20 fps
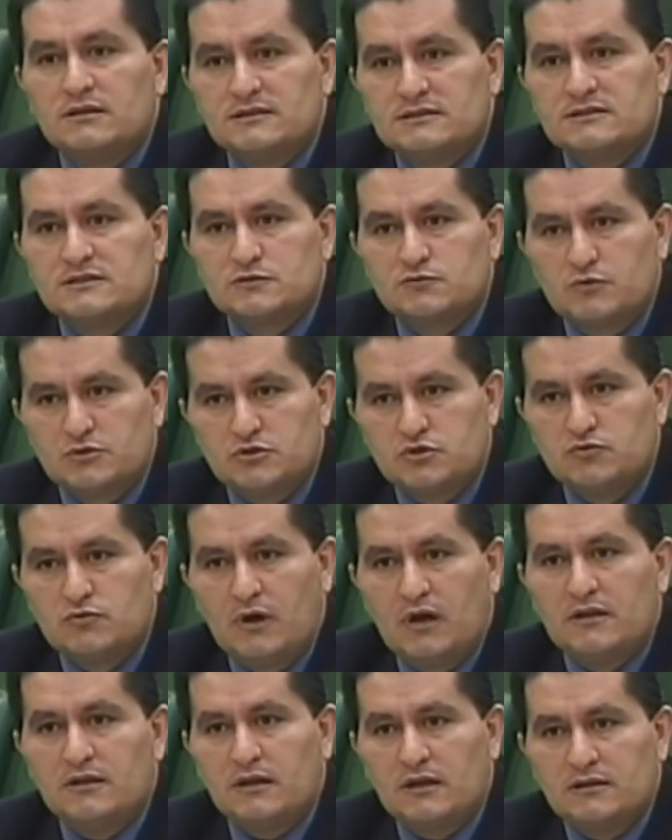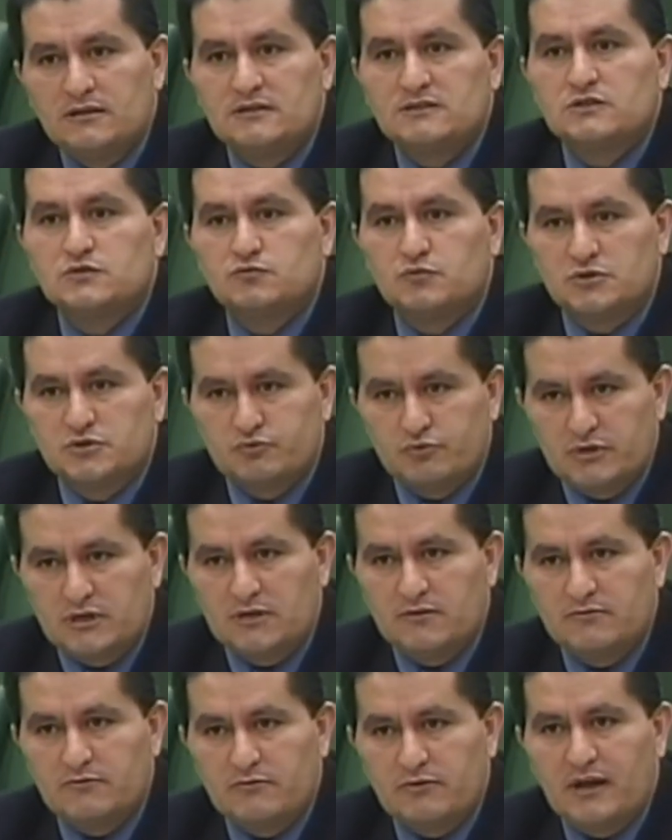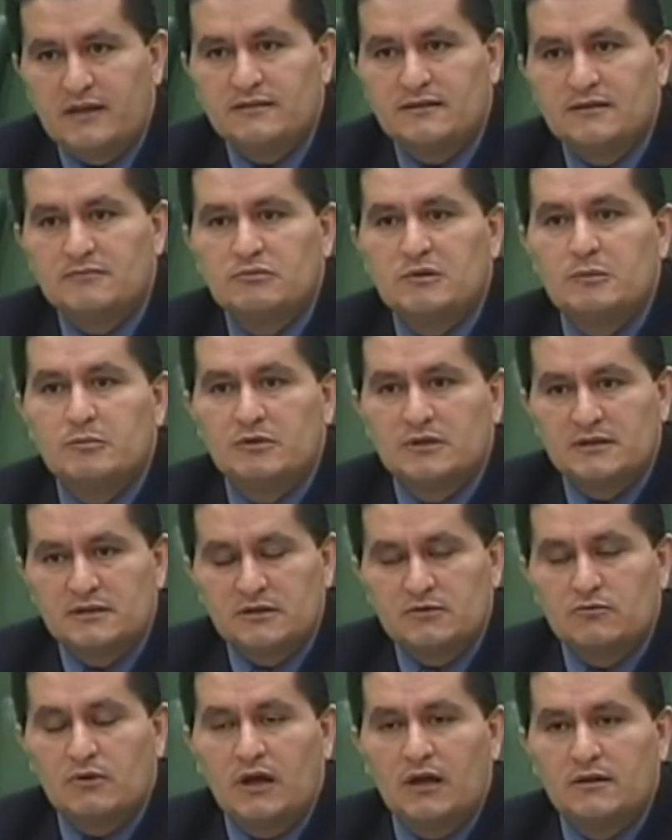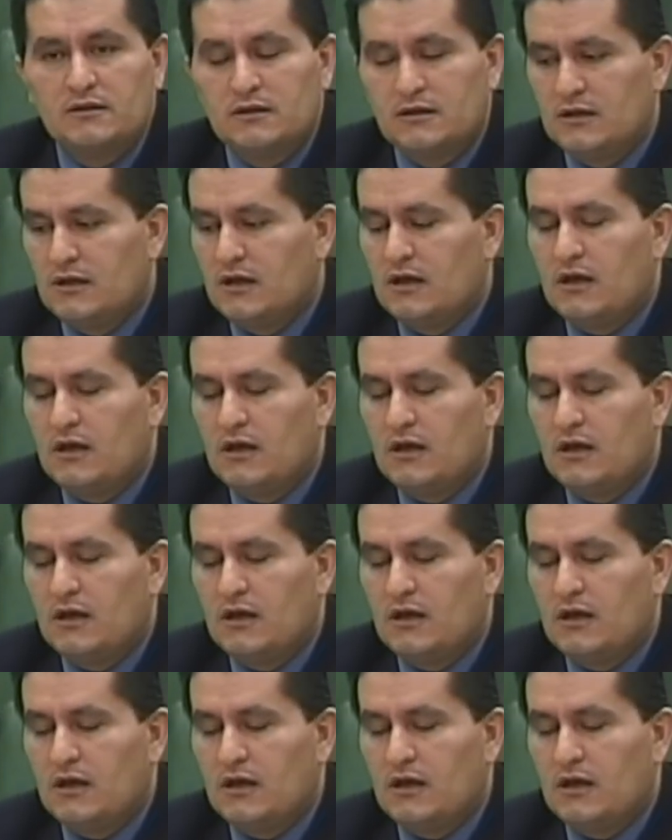this is what you want and this is what we'll give you. I think people in Iran,